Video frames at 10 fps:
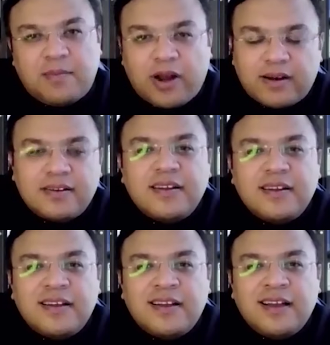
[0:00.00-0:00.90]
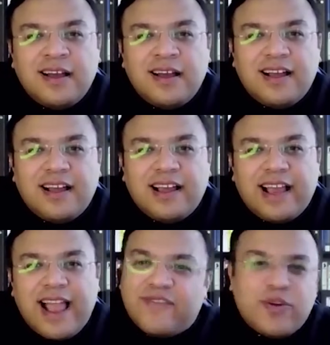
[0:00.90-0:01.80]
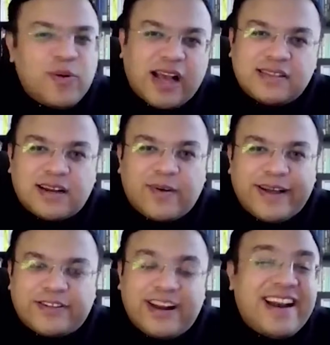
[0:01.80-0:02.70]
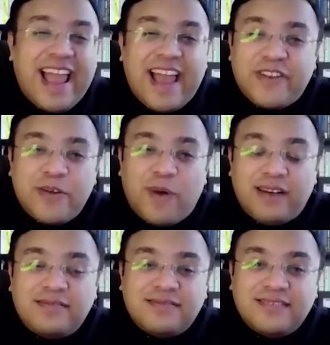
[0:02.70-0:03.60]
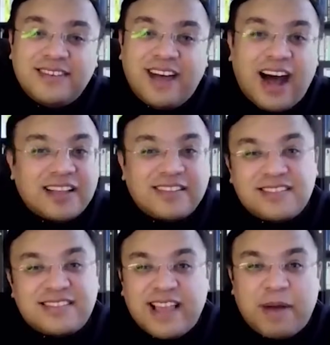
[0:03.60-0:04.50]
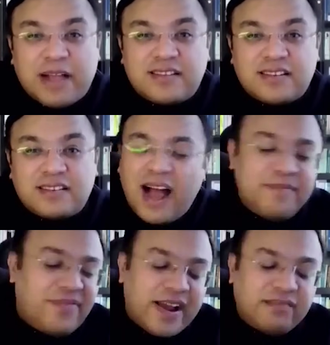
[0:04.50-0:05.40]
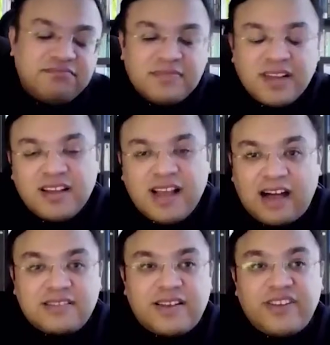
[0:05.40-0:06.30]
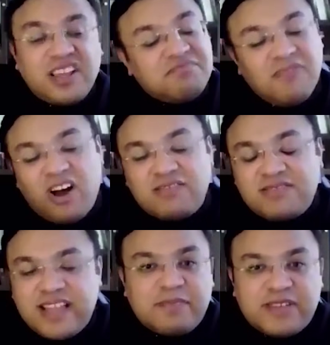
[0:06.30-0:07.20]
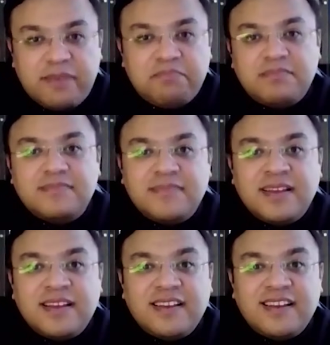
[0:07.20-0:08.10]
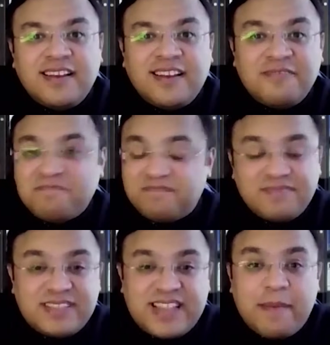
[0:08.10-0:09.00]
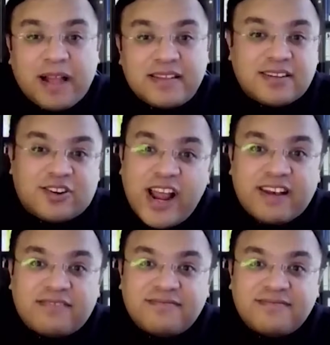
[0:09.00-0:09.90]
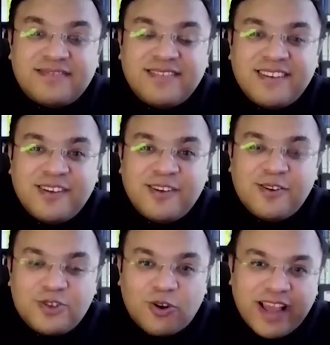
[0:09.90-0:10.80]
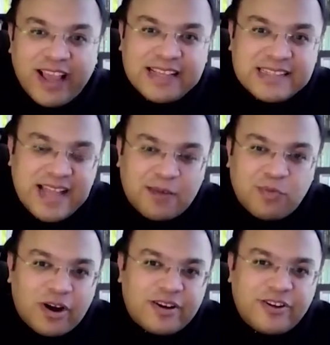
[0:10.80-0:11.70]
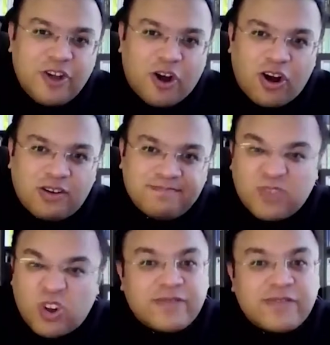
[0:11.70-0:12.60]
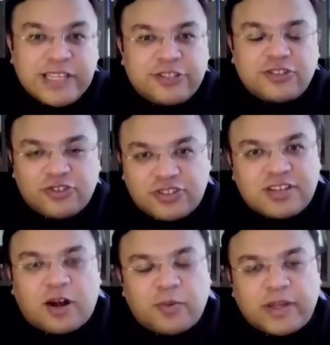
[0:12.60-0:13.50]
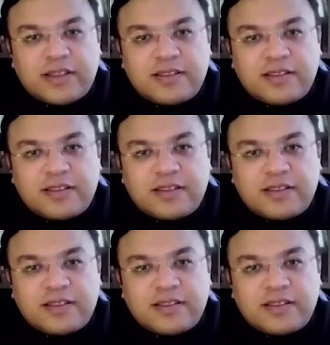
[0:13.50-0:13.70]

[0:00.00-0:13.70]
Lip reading: on. Everyone asks that question and everyone answers the same answer. I'm fine. How's everything? No, same. Same answer, right? So is that what your conversation should start with?